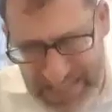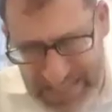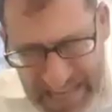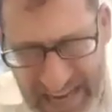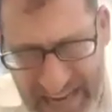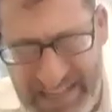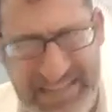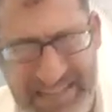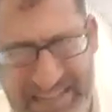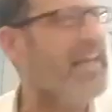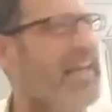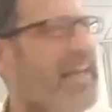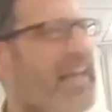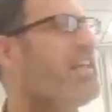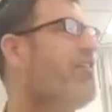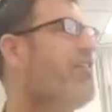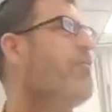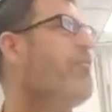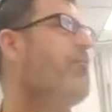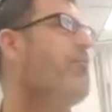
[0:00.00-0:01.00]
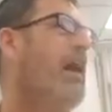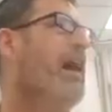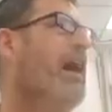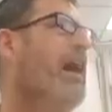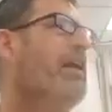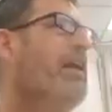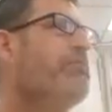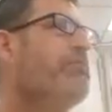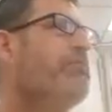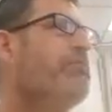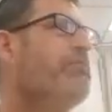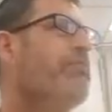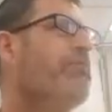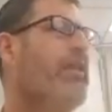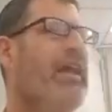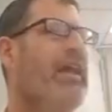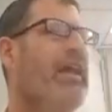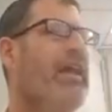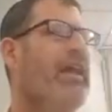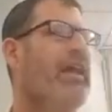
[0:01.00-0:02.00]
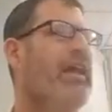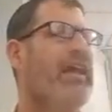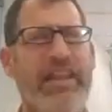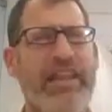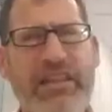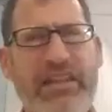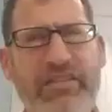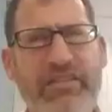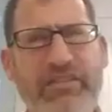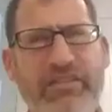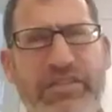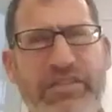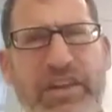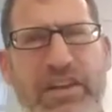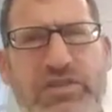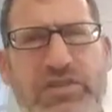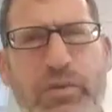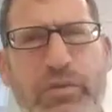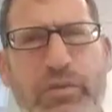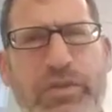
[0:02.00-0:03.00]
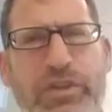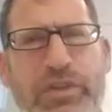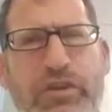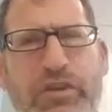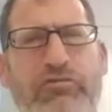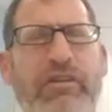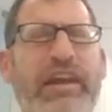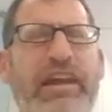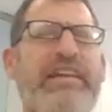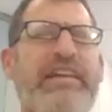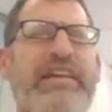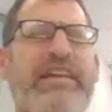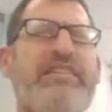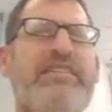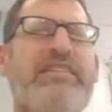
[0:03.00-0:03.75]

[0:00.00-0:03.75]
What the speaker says: the psak is like the Ramban. And then to finish off with a